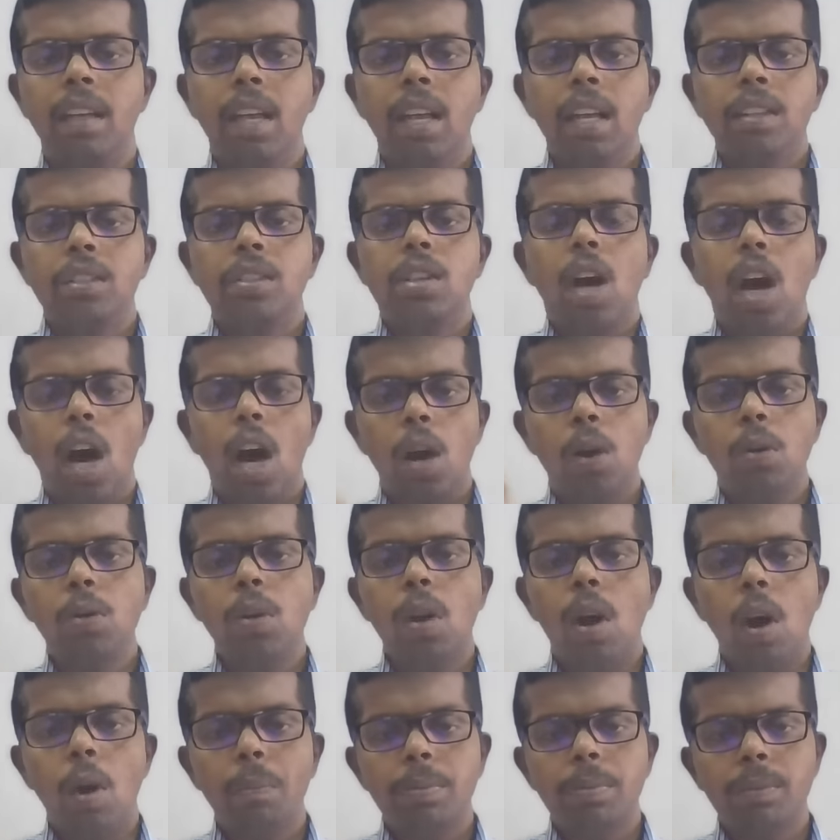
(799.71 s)
so how
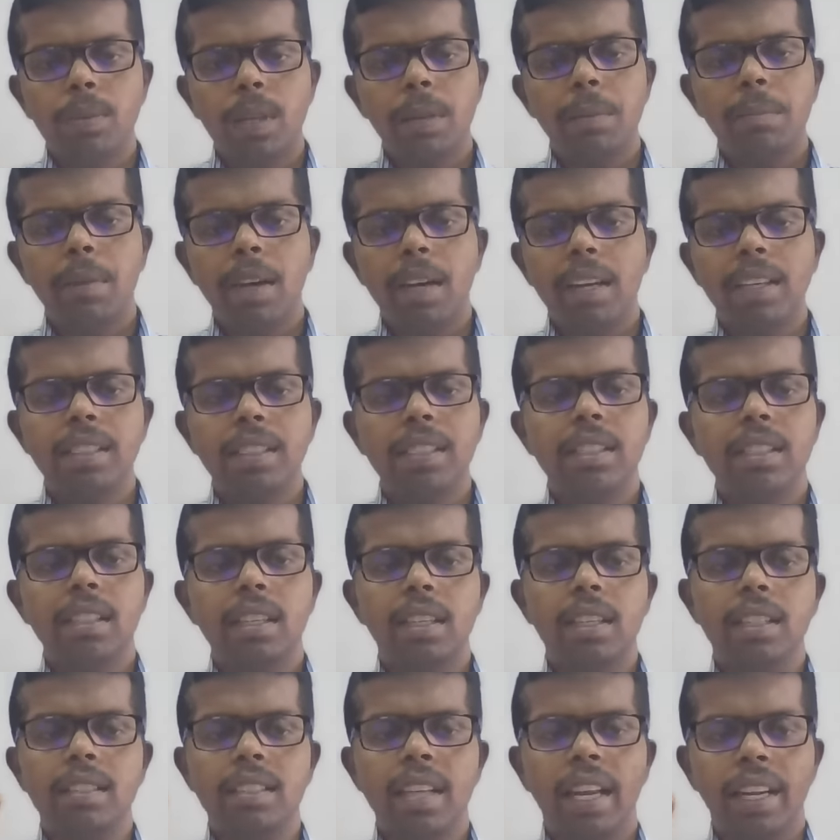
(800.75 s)
optimized
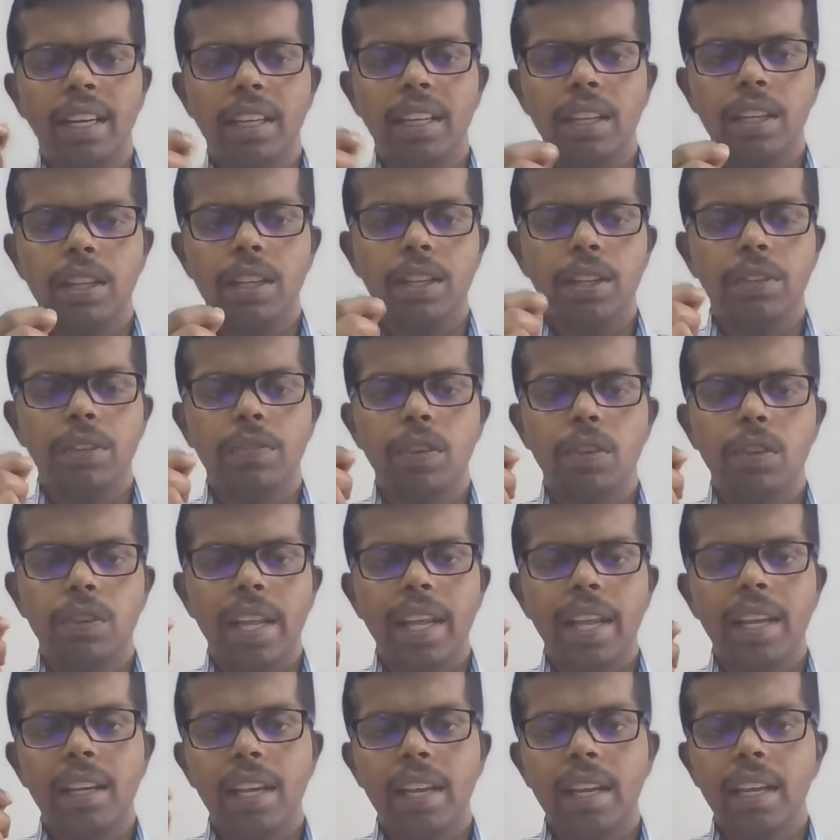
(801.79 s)
design, if you
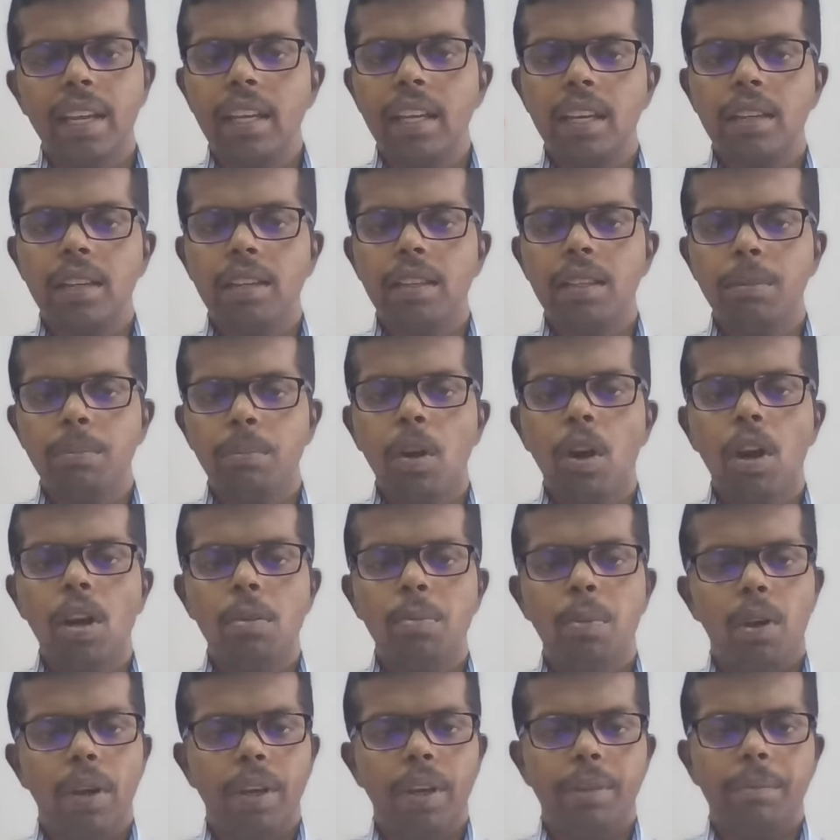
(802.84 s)
take like a
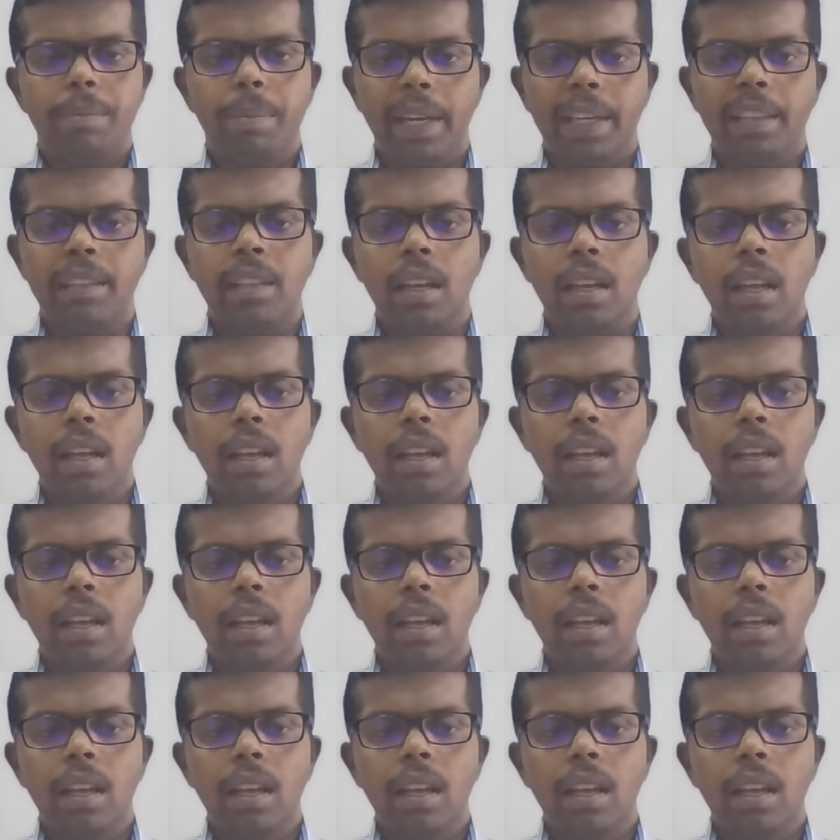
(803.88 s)
ballpoint pen,